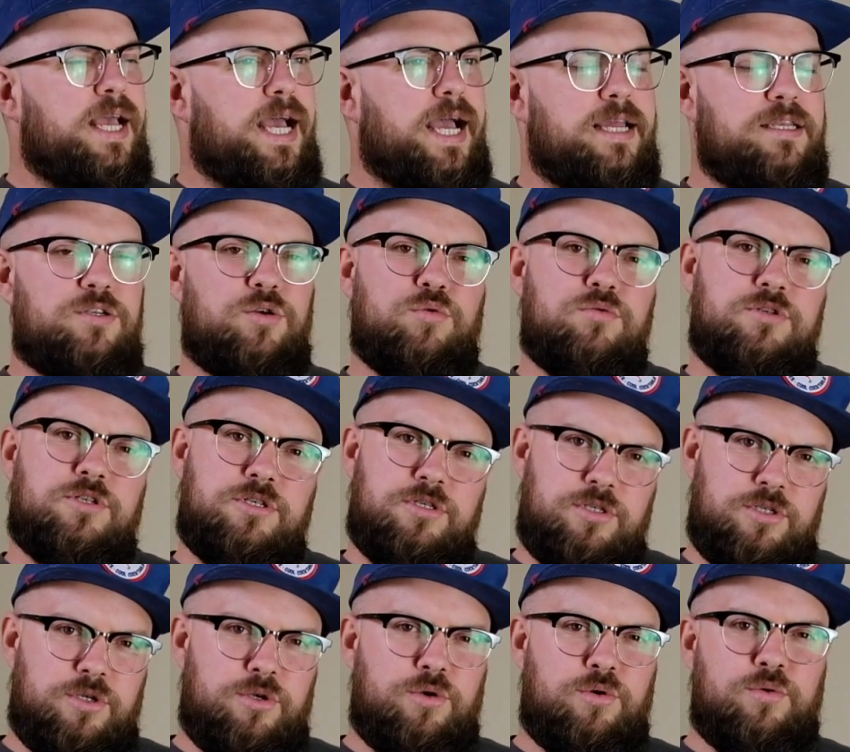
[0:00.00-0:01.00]
I don't
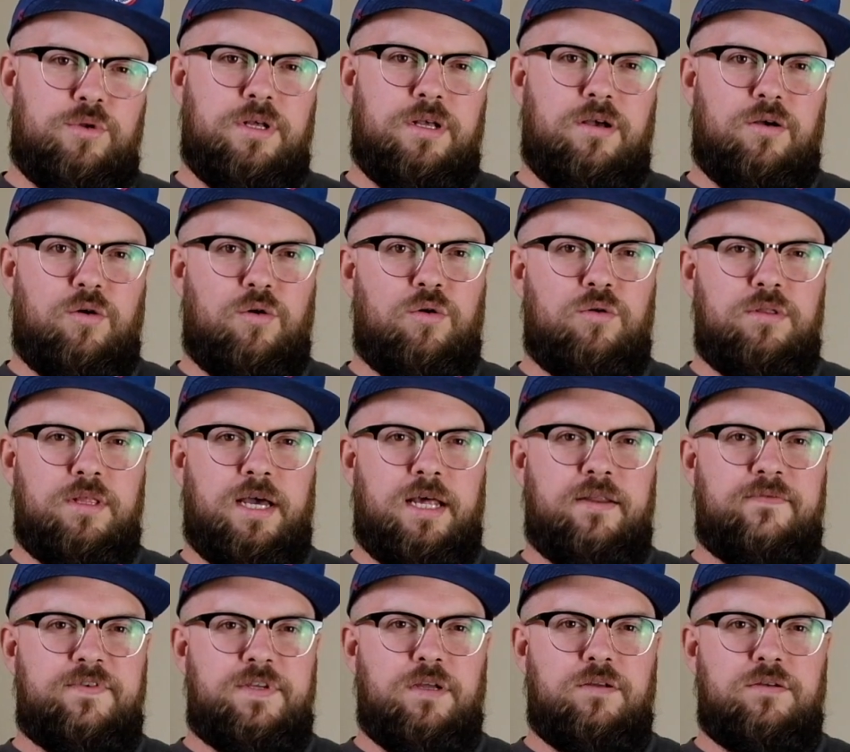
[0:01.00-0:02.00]
shoot a whole lot
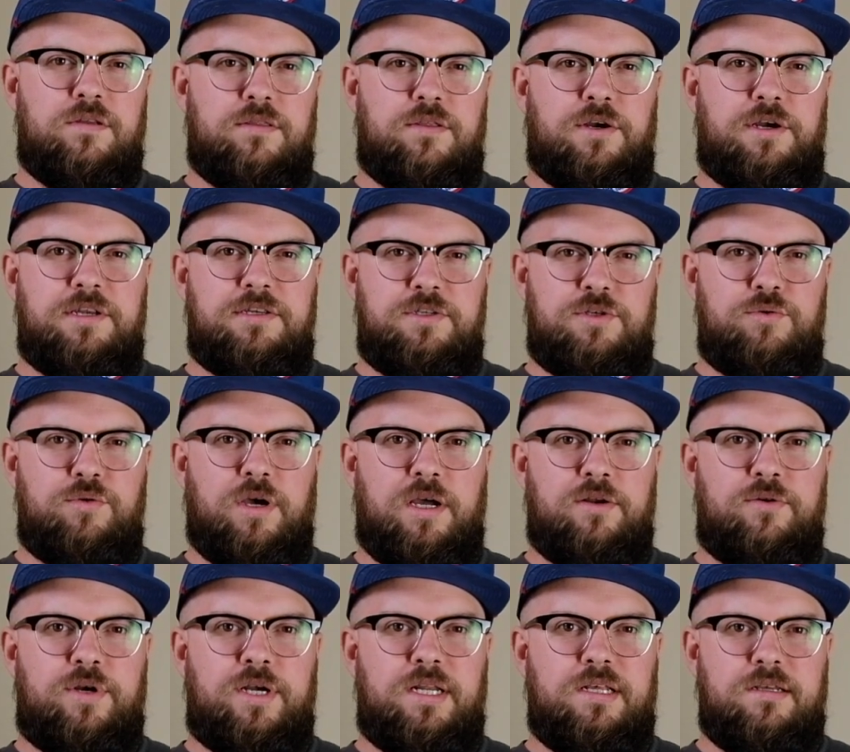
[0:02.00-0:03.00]
of Delta
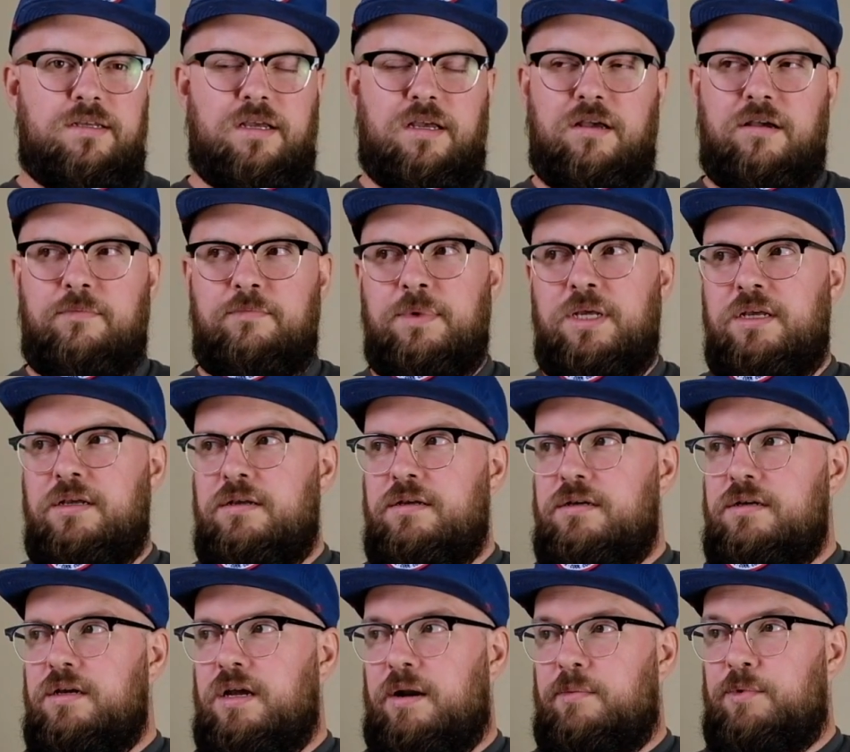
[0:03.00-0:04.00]
3200. I'm
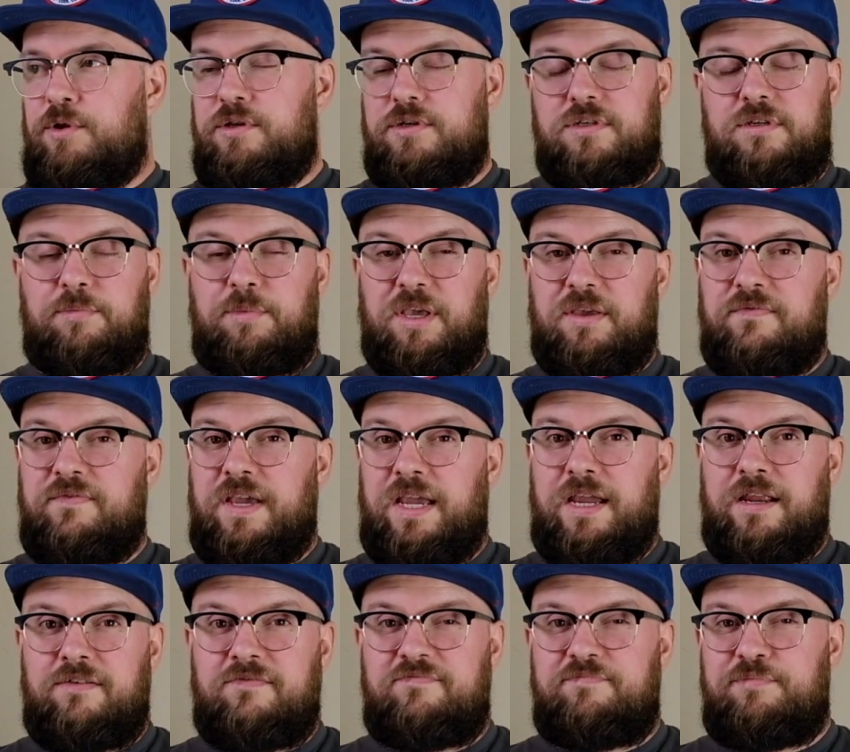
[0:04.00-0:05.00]
really just a big
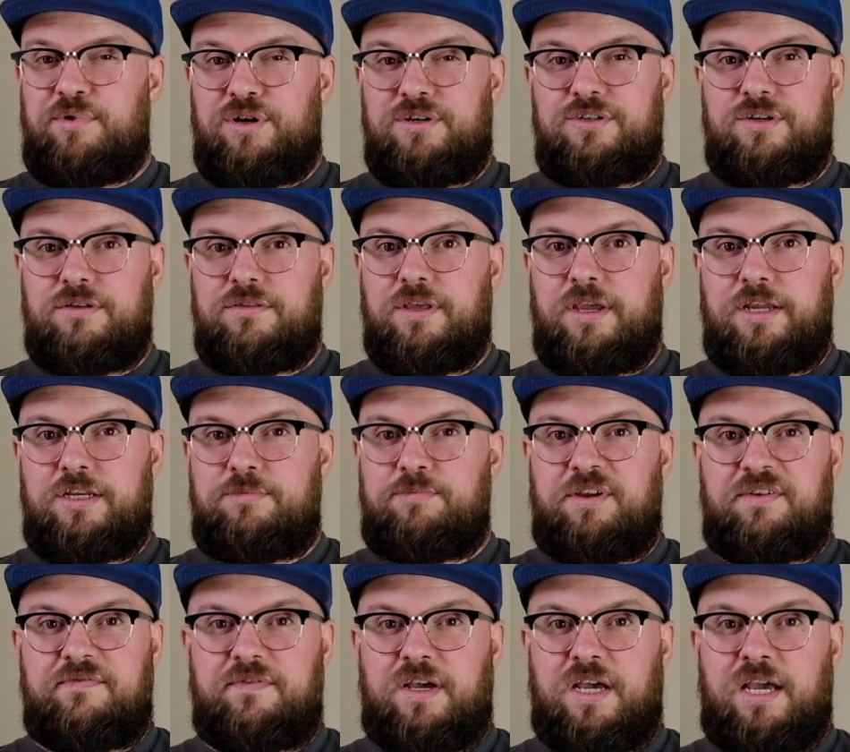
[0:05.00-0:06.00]
fan of pushing the
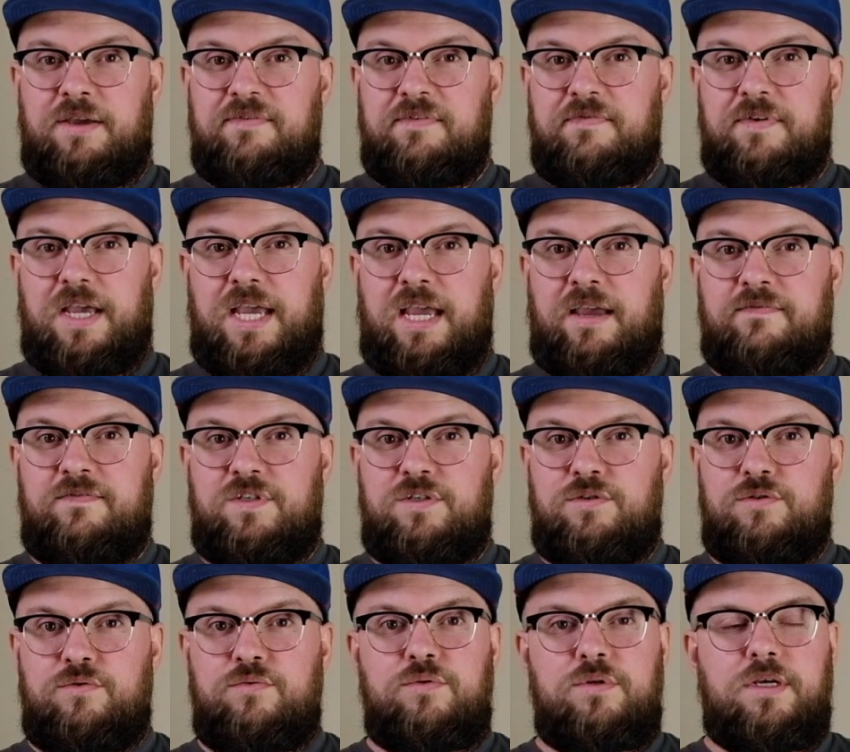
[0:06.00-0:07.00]
HP5 if I have
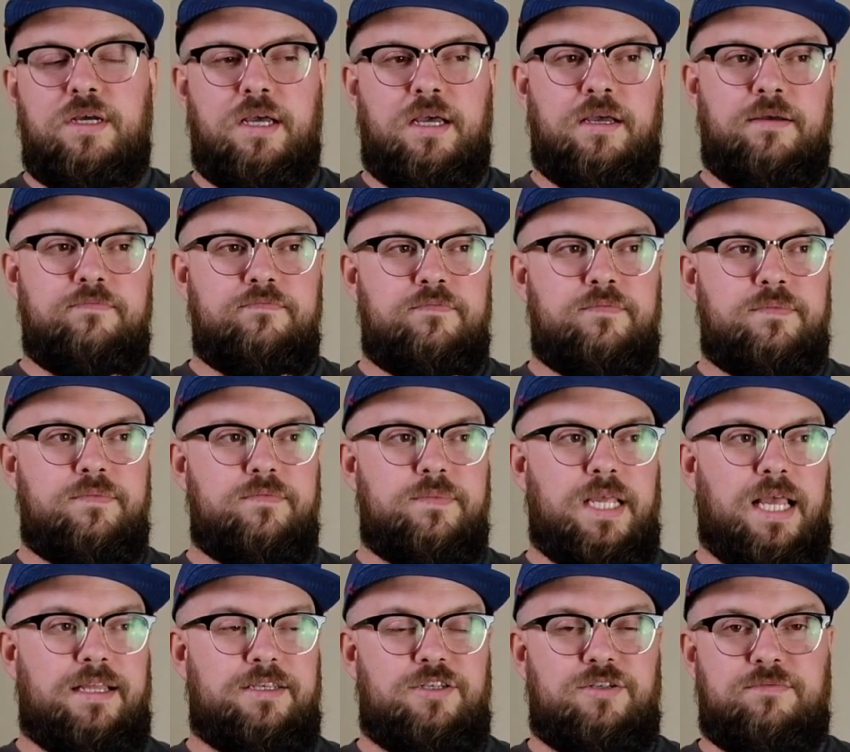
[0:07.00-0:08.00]
to.
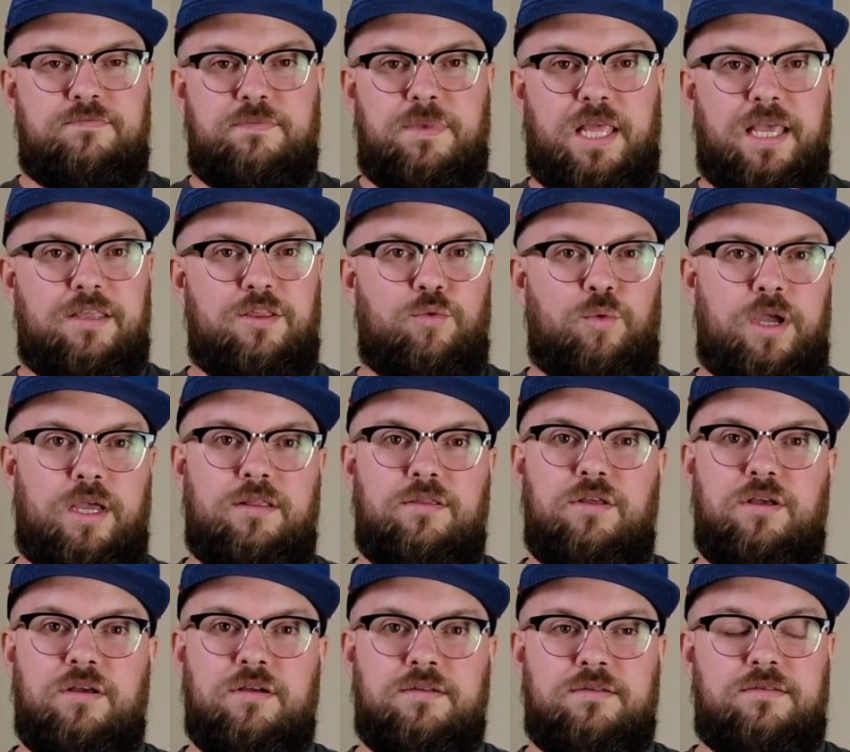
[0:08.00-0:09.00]
I just like the way it
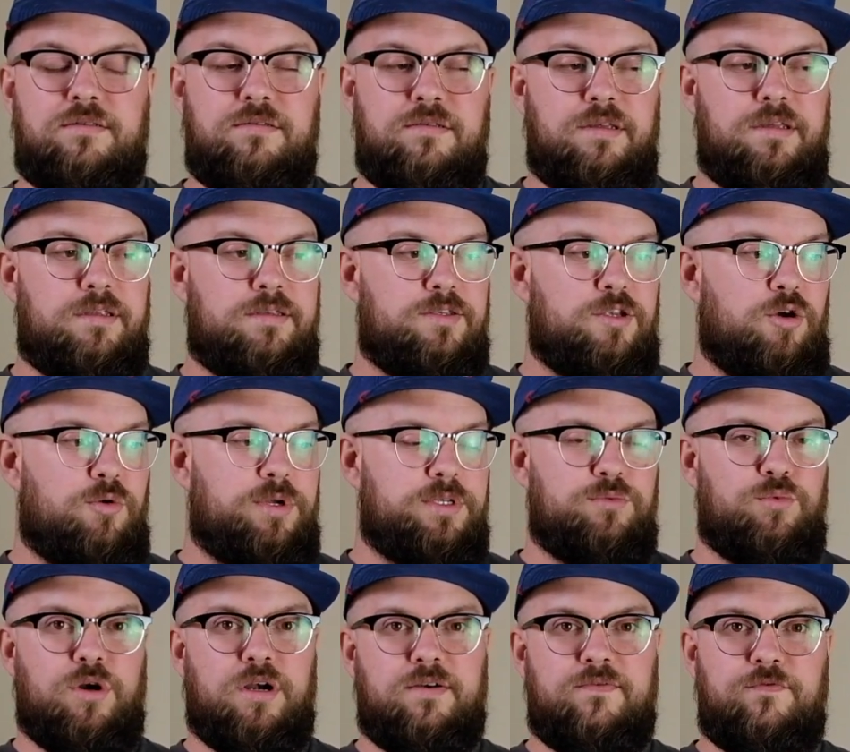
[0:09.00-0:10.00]
looks. It's always
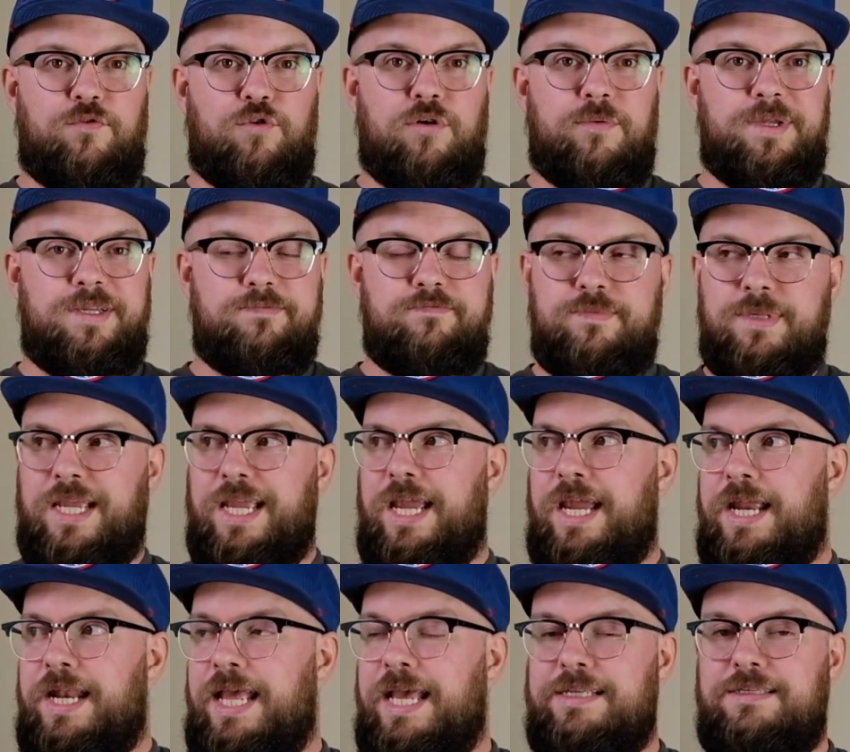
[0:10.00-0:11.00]
worked for me
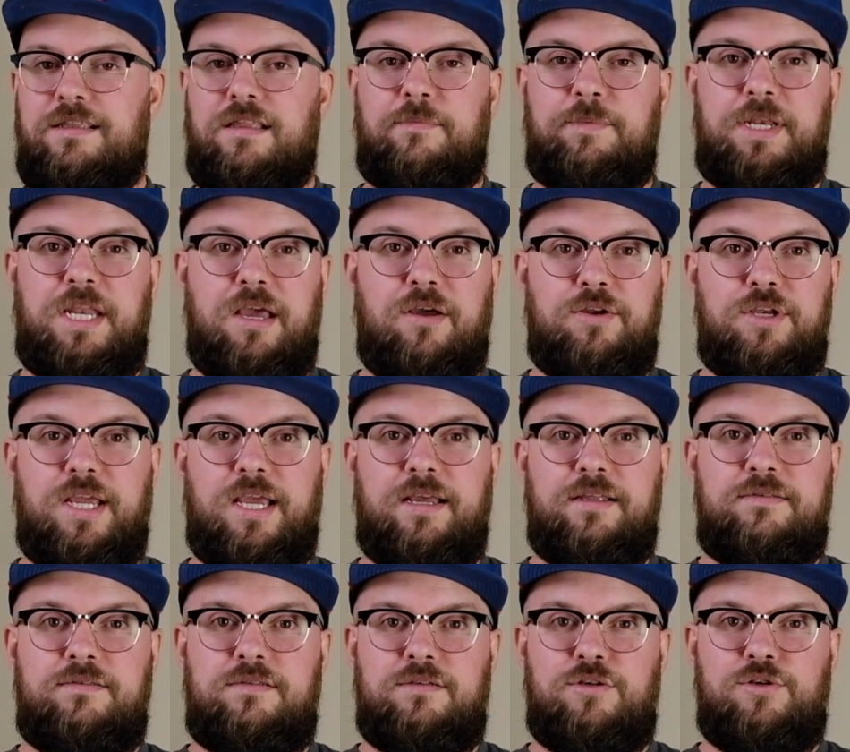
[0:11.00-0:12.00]
and hasn't let me down
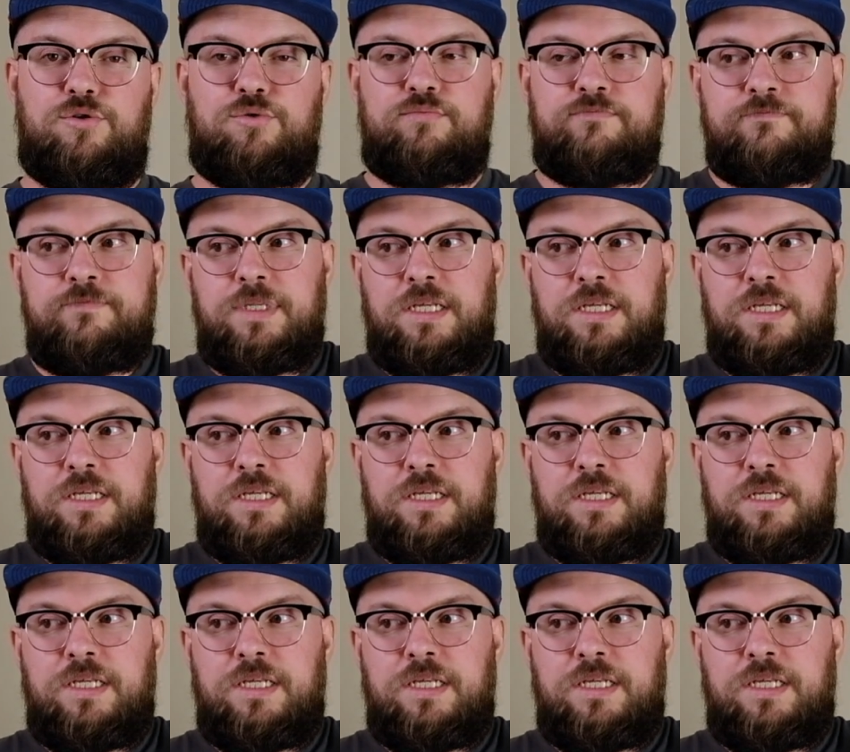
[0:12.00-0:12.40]
yet, so